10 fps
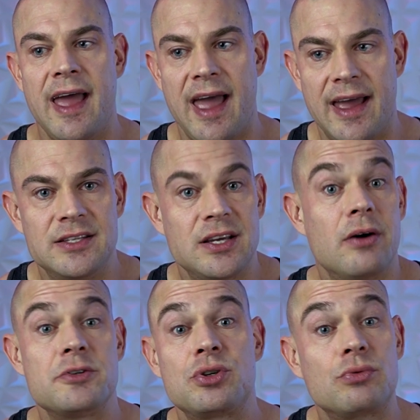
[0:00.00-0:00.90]
And I
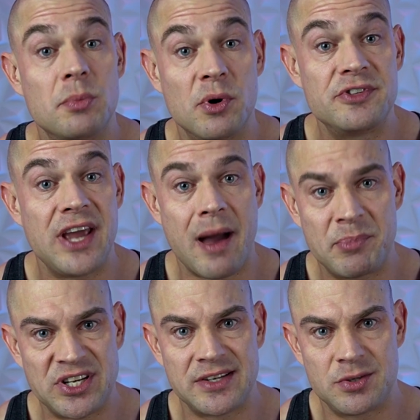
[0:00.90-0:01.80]
also removed the
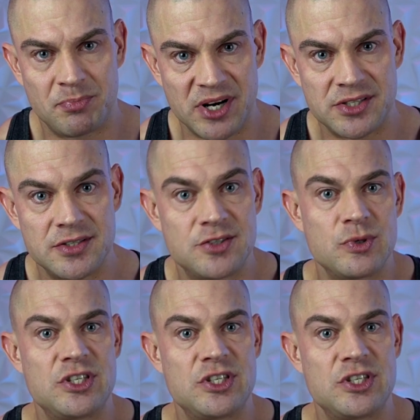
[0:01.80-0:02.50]
appetite suppressants,